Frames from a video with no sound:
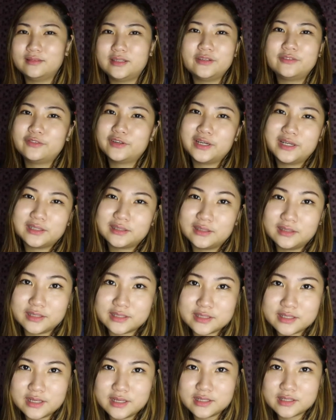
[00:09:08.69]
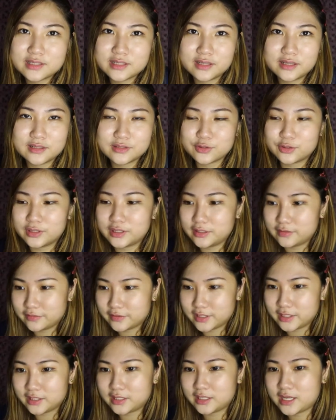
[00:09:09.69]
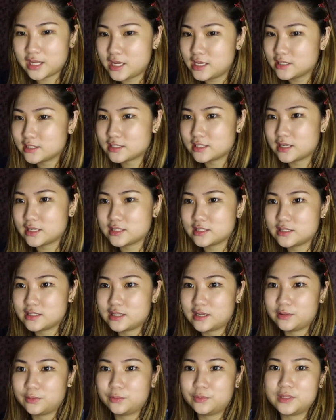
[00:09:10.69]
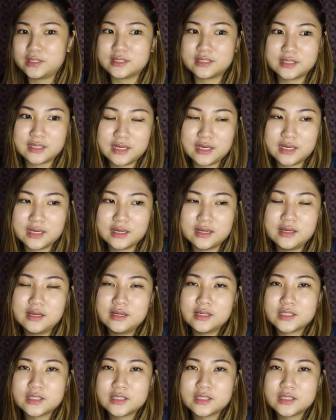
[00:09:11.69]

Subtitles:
different diseases or different cases that we see.